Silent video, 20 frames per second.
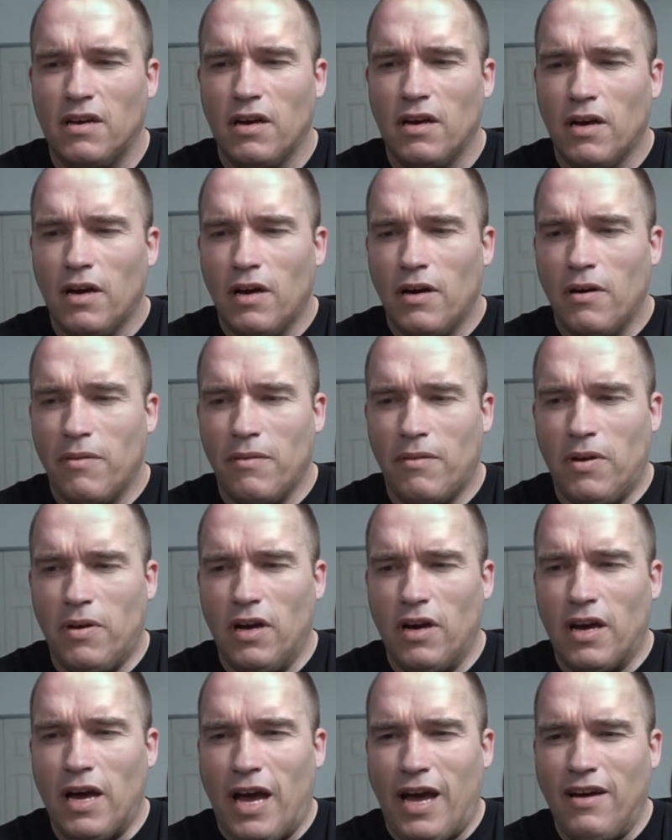but
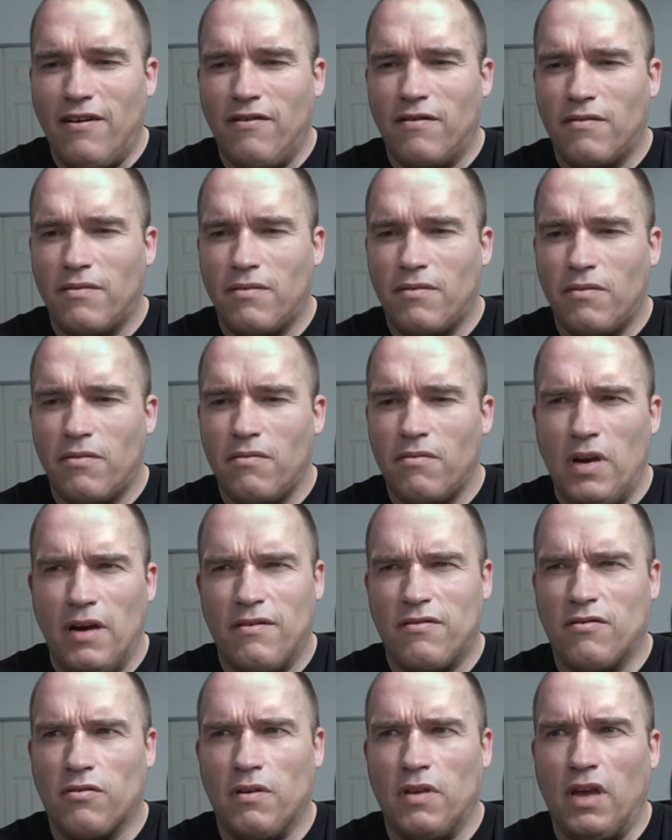I've never
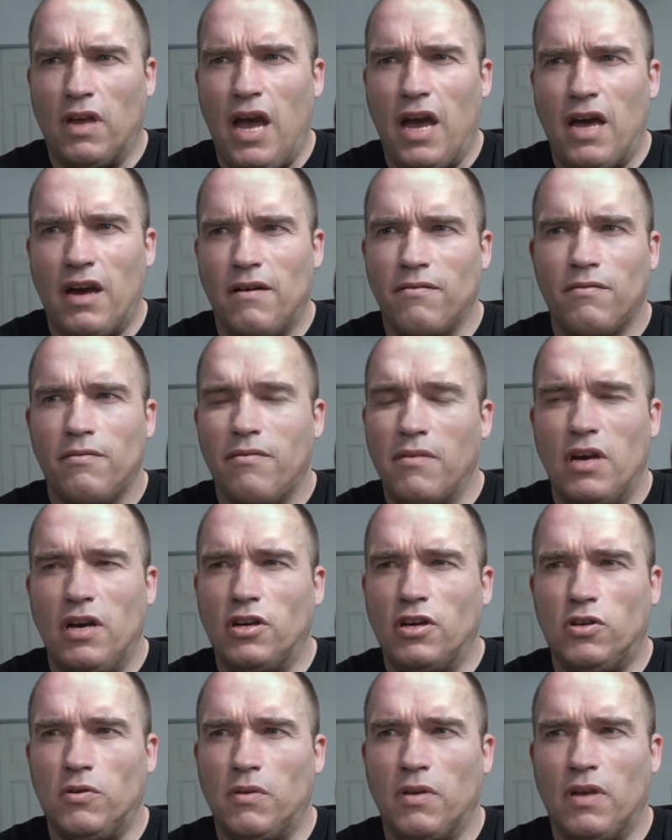really had an
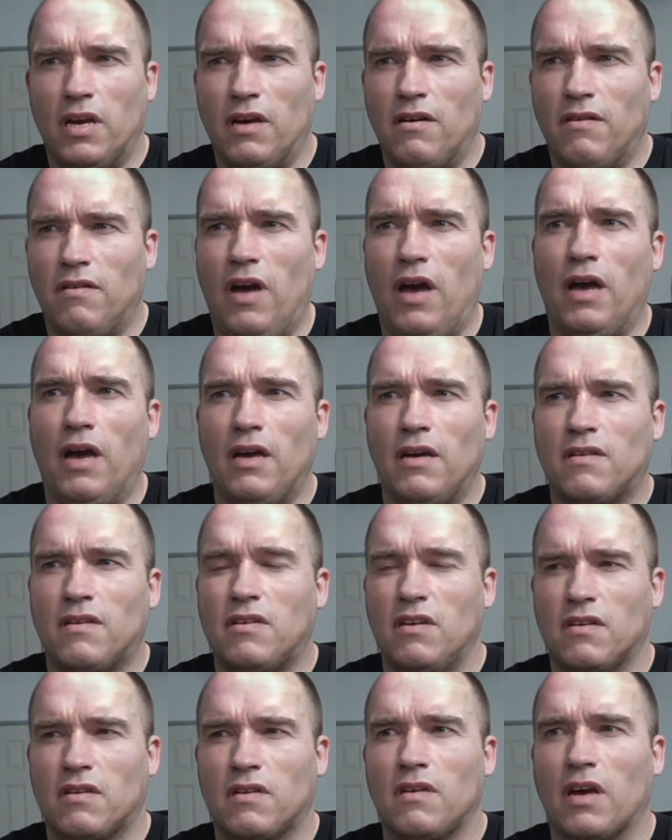issue with any of that. It's
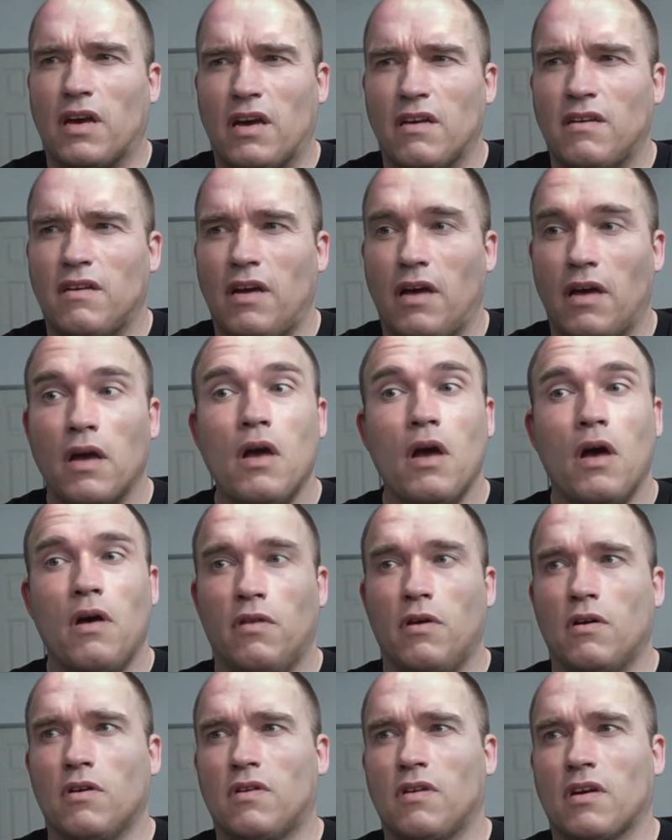just, like I say,
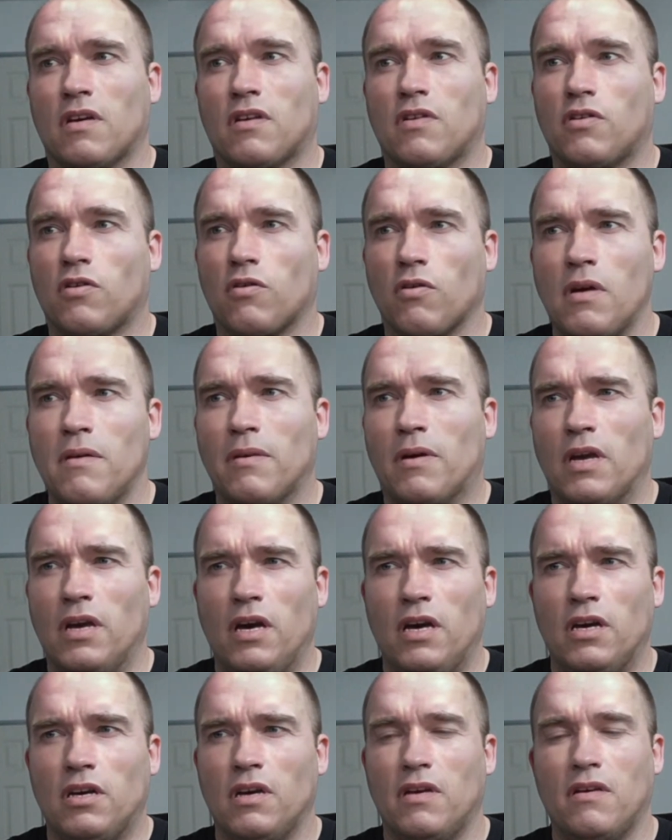those extreme
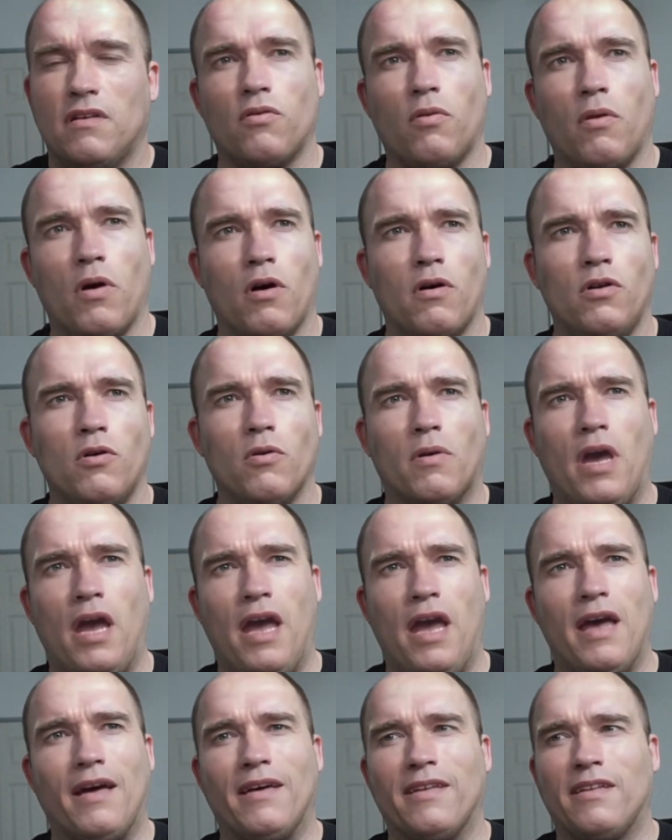conditions where you can't
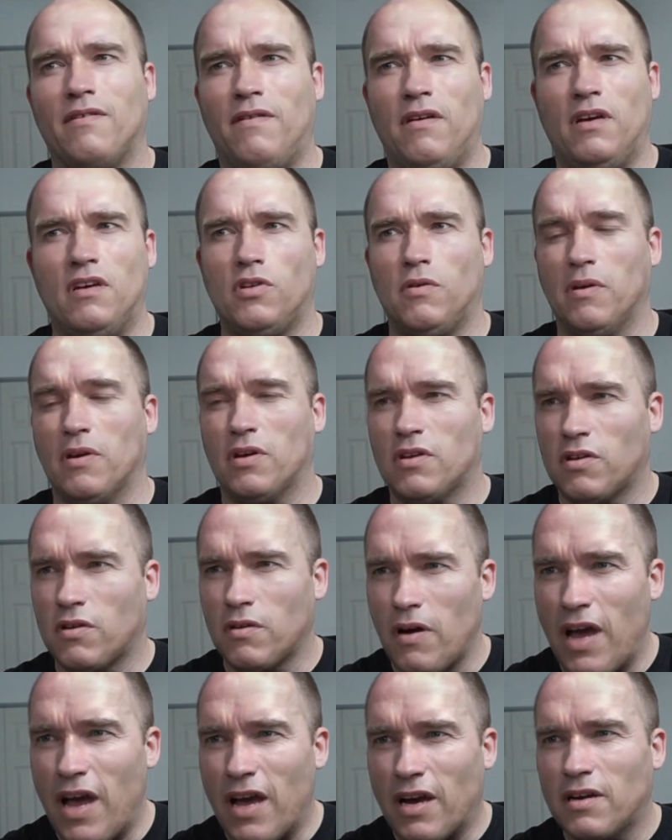get the face to
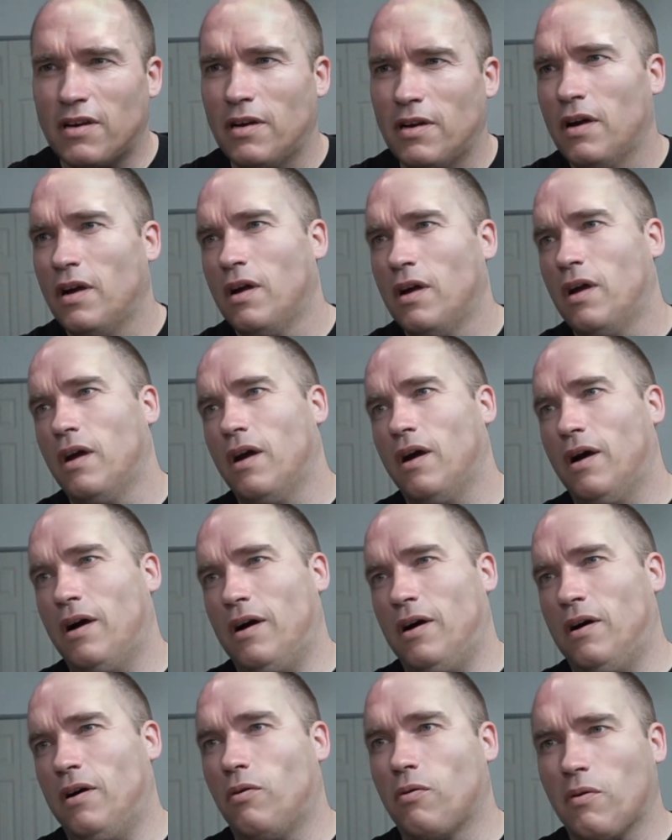extract,
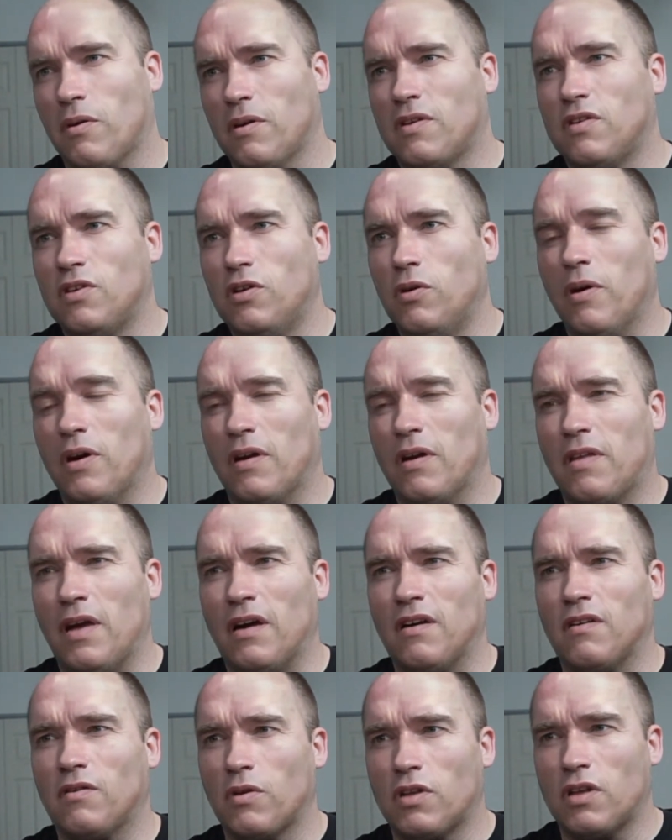or it's doing things
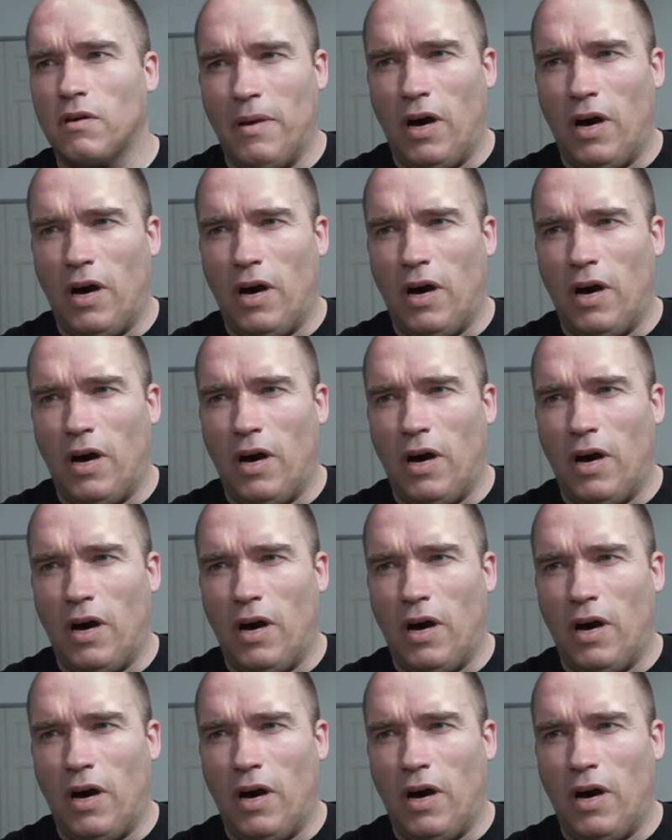with the mouth